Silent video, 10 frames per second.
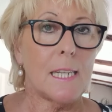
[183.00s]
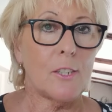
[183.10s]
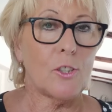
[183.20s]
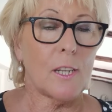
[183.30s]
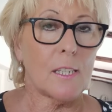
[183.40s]

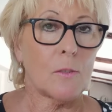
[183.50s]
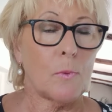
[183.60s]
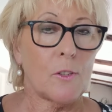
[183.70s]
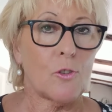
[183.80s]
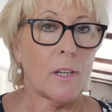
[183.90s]
Hitchens
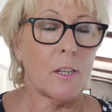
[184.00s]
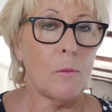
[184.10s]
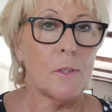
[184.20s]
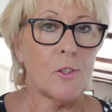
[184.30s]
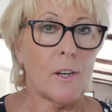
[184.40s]
with
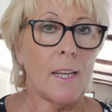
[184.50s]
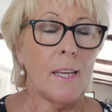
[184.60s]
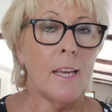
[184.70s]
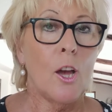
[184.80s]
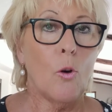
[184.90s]
trigonometry,
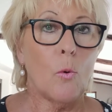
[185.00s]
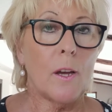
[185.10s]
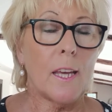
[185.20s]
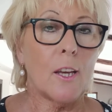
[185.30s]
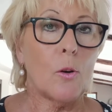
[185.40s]
where
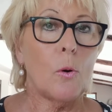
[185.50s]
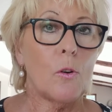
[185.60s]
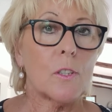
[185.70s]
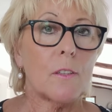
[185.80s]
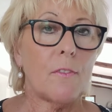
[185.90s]
he
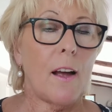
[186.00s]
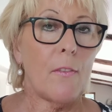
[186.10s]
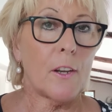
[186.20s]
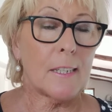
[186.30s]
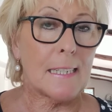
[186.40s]
quotes the
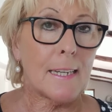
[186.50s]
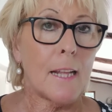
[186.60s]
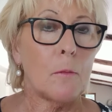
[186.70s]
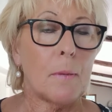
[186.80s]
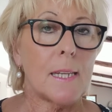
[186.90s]
fact that in an
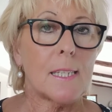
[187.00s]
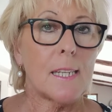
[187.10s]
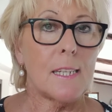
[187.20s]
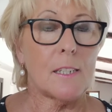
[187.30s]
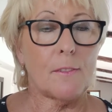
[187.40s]

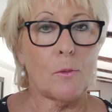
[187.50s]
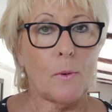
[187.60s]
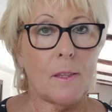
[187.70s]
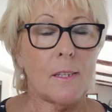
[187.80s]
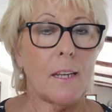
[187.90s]
LBC interview
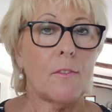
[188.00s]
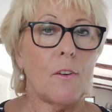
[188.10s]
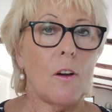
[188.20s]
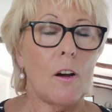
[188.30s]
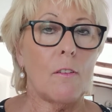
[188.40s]
with Nick
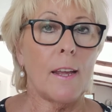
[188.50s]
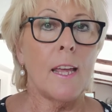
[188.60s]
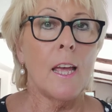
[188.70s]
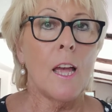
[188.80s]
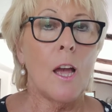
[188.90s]
Ferrari,
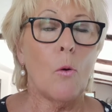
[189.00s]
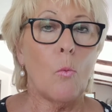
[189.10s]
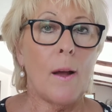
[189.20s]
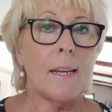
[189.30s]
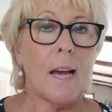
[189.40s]

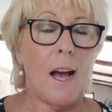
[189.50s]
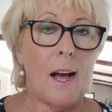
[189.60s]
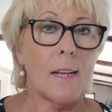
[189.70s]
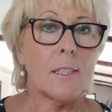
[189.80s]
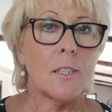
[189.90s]
when
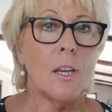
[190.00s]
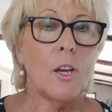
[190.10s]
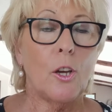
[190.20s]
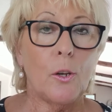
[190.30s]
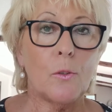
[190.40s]
asked
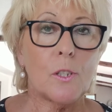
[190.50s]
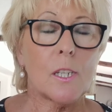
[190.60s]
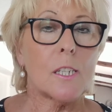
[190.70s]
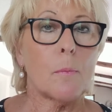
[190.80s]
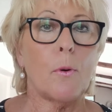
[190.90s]
who does
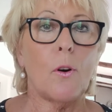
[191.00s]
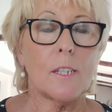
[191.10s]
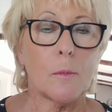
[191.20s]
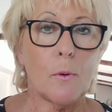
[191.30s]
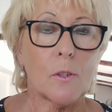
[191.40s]
he support, he
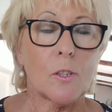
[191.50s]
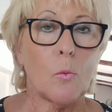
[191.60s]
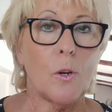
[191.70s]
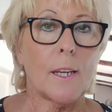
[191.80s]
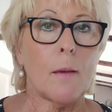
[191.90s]
supports the
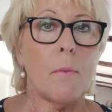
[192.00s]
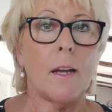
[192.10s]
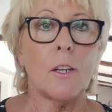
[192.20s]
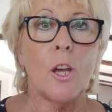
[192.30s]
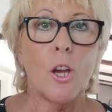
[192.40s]
working
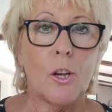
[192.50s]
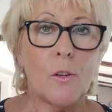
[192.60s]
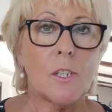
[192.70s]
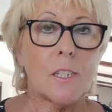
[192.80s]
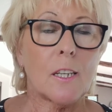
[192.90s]
man.
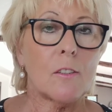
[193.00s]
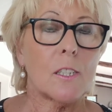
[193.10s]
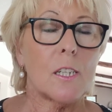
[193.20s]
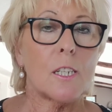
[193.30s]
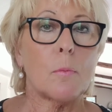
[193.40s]
Who does he
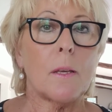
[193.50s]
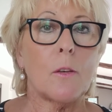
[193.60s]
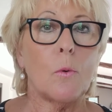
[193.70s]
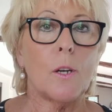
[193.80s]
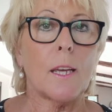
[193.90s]
consider to be
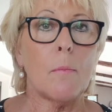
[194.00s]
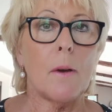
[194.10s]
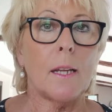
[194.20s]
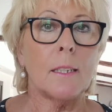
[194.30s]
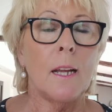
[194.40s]
the working
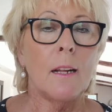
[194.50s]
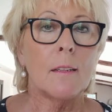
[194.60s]
man?